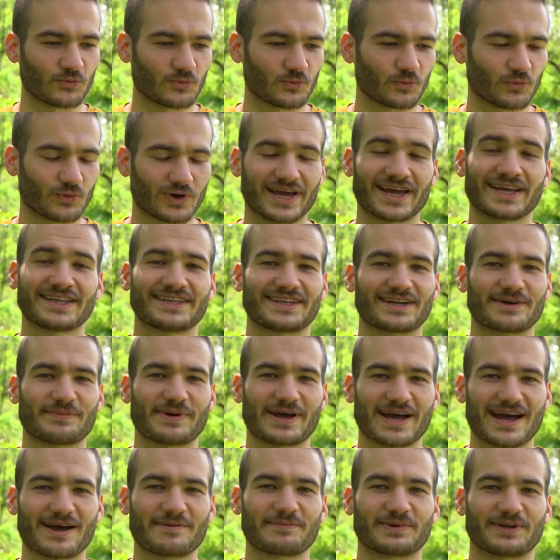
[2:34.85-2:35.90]
what ended up
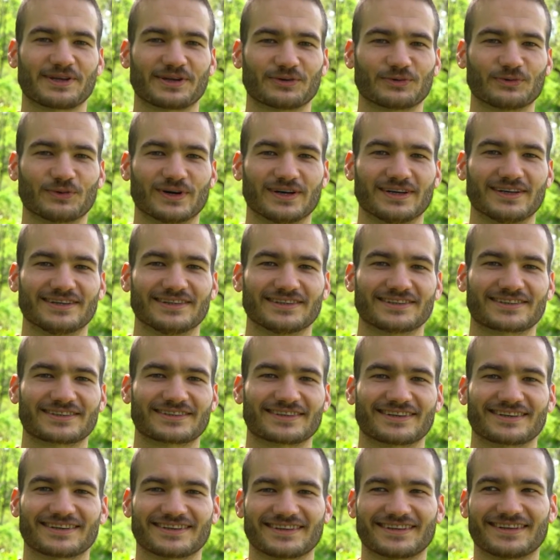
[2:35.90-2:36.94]
happening was
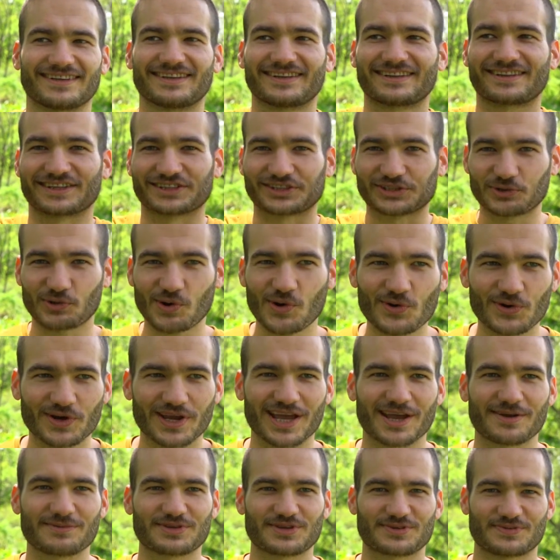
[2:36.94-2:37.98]
this quote
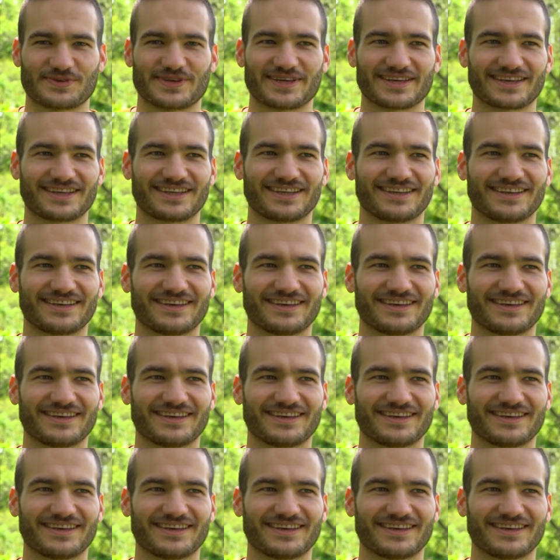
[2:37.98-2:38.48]
came to me,